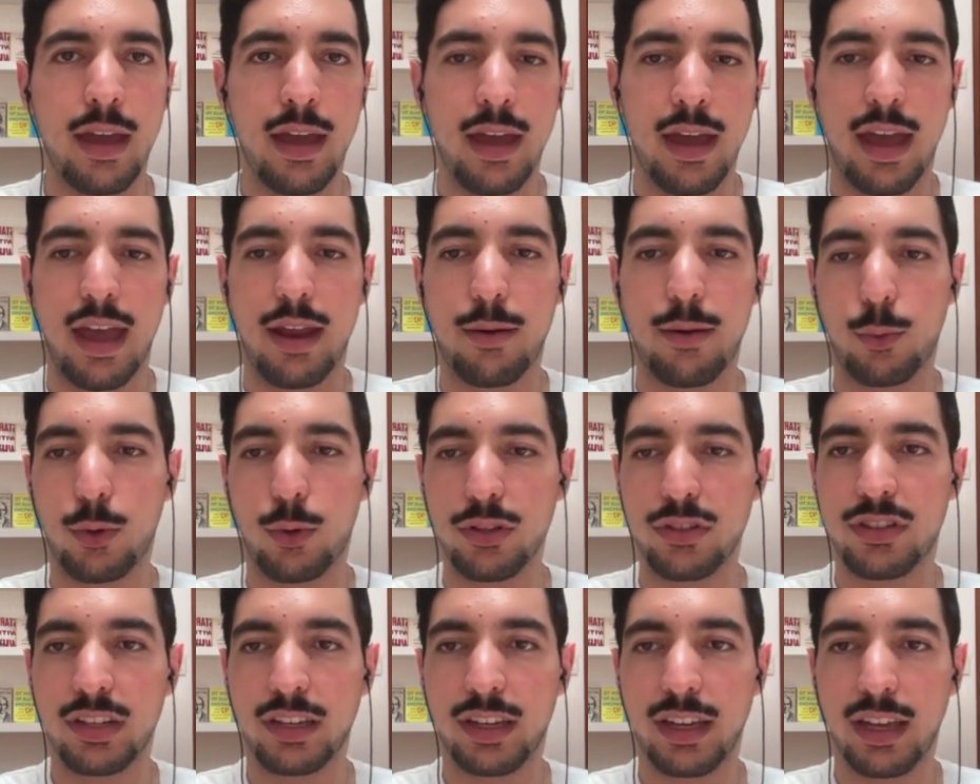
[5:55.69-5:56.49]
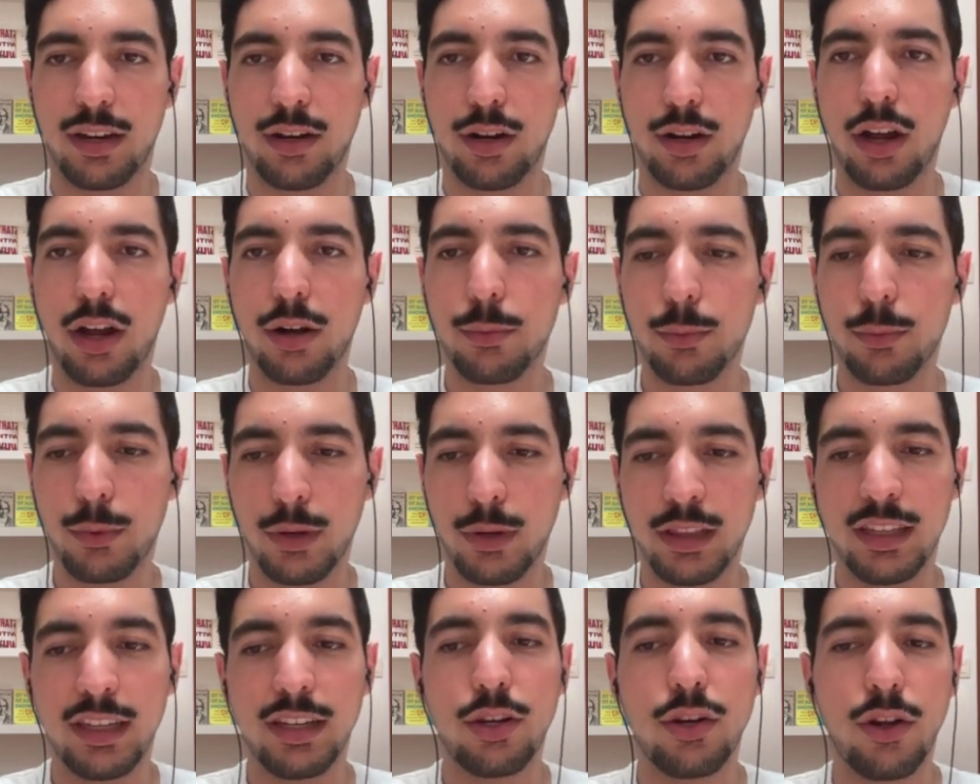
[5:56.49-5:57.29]
And once again, not
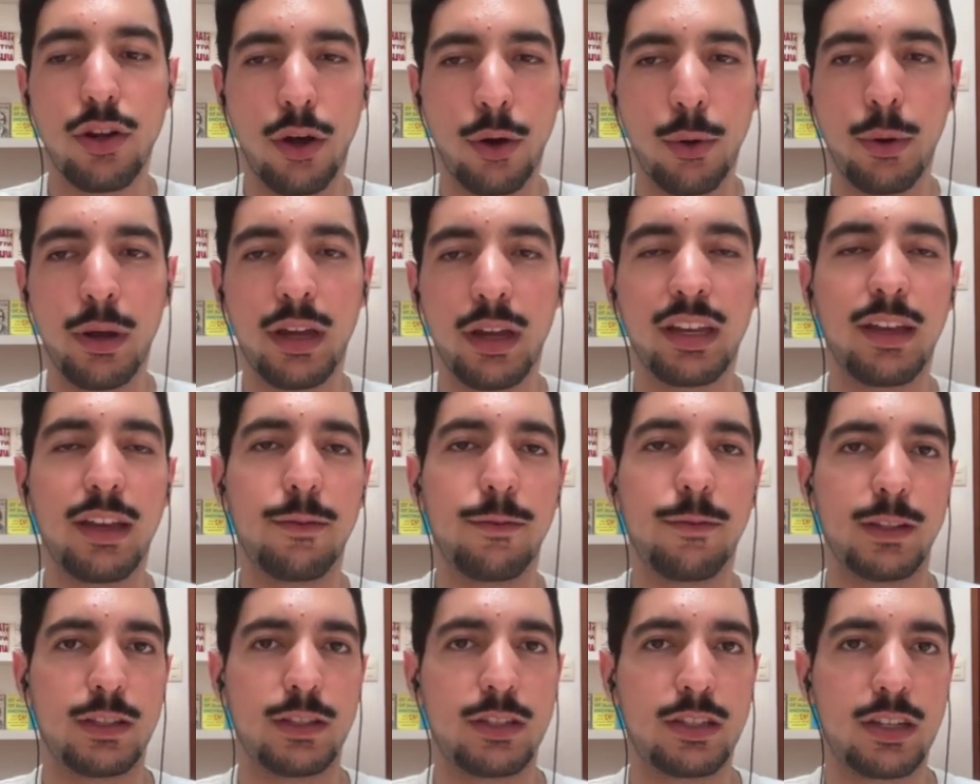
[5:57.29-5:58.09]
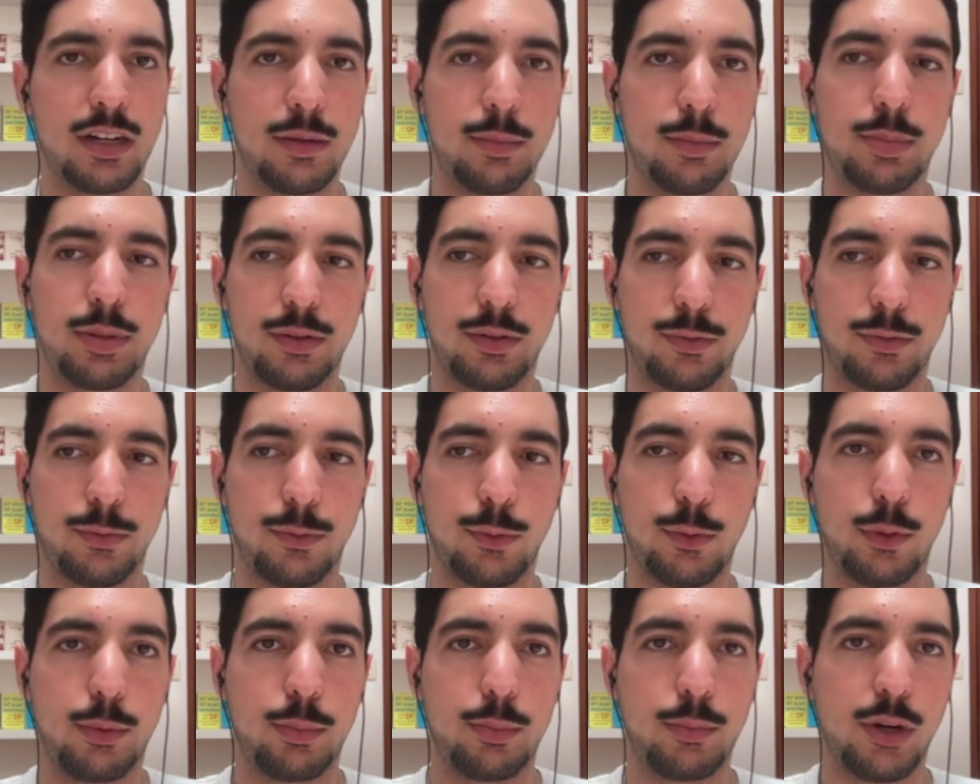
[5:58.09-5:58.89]
really knowing if it's going to
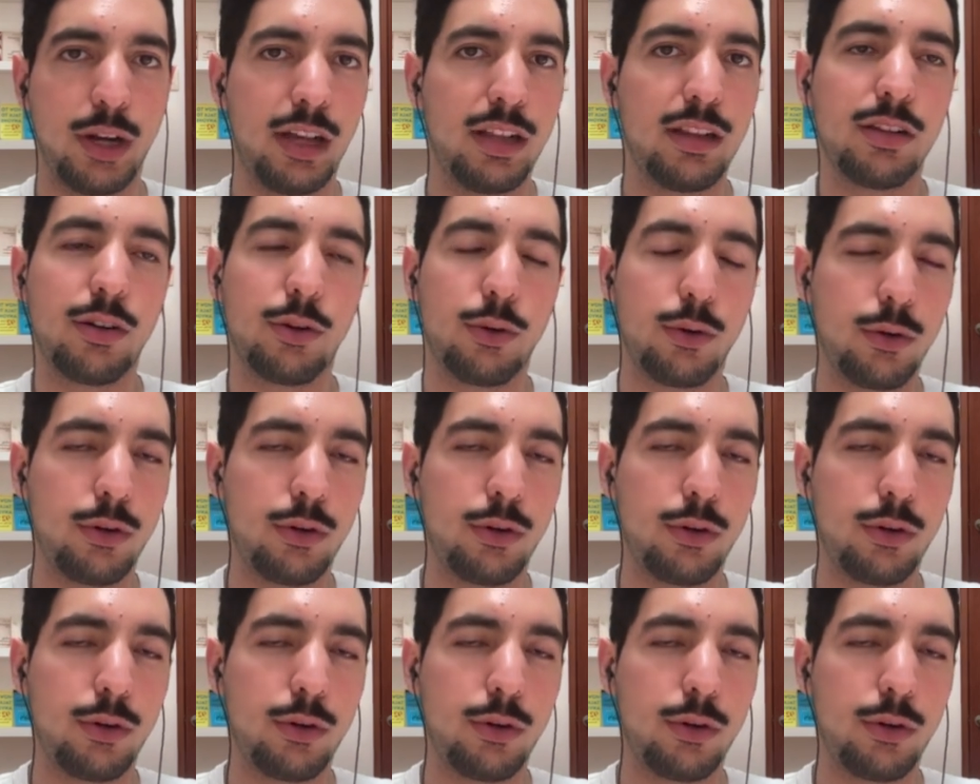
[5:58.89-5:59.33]
perform well or